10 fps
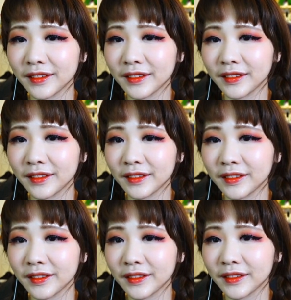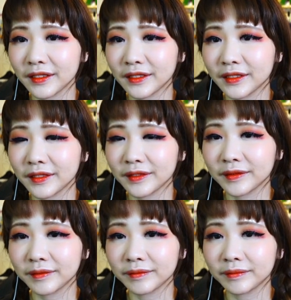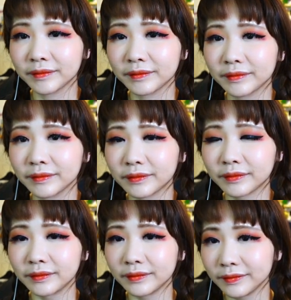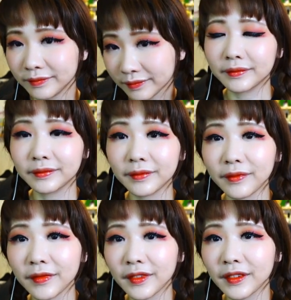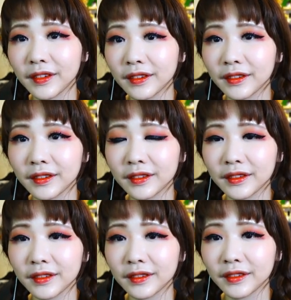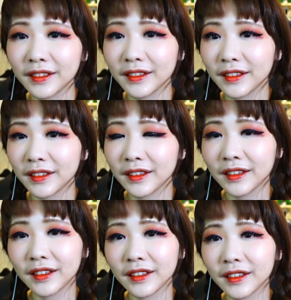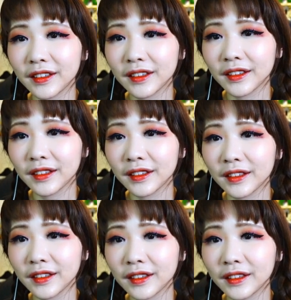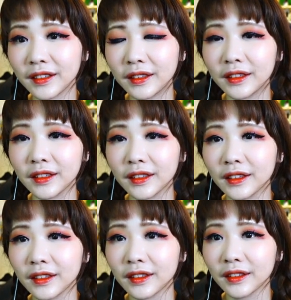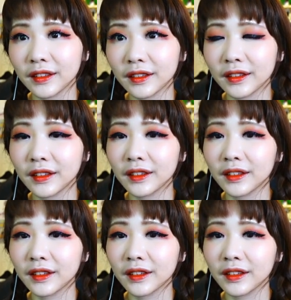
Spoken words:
This person isn't speaking.